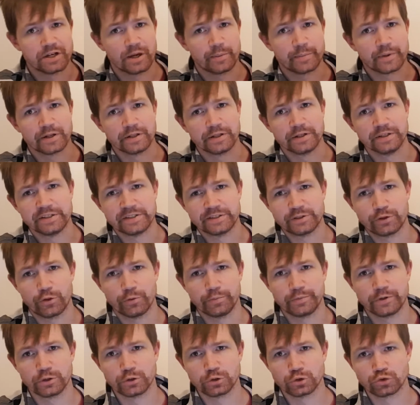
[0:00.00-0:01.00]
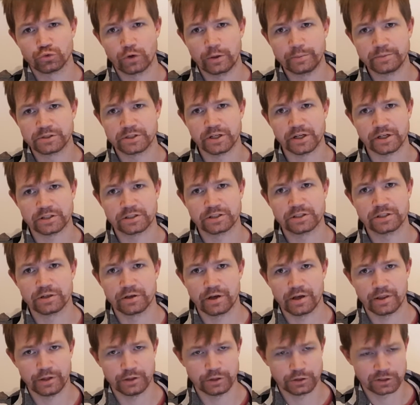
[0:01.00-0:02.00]
I'm gonna link the brewer's website
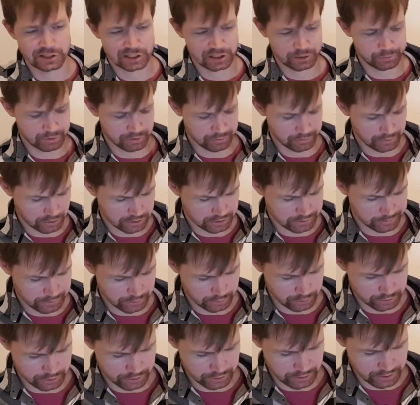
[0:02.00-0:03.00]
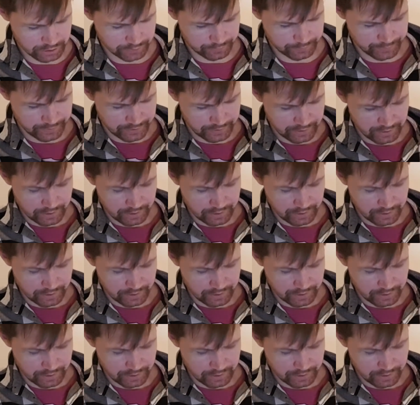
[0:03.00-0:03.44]
in the description box below, so you can